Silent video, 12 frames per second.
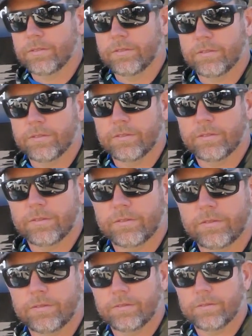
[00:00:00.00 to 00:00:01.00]

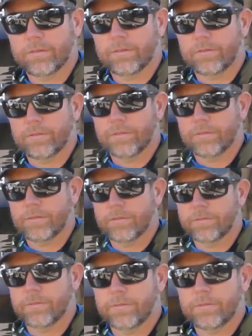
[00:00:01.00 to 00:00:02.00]

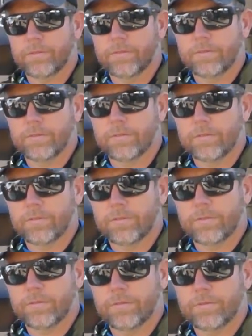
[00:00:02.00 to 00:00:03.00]

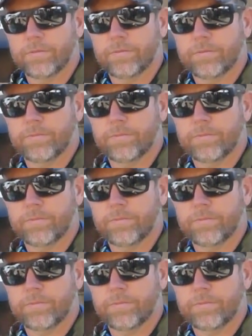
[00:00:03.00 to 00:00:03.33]
(not speaking)